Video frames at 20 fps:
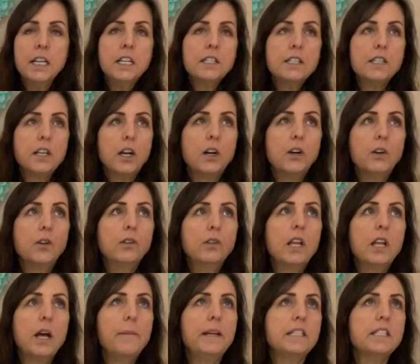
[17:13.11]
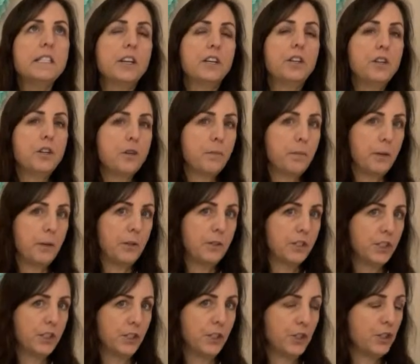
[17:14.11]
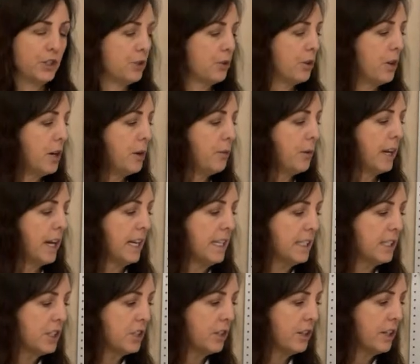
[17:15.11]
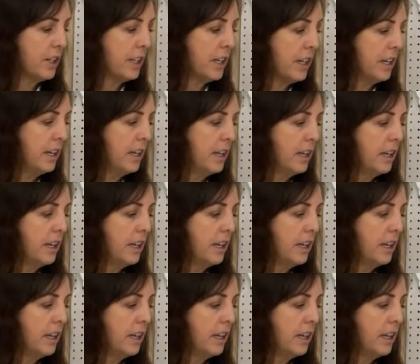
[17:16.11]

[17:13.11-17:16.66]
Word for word: So let me tell you a personal story. When I started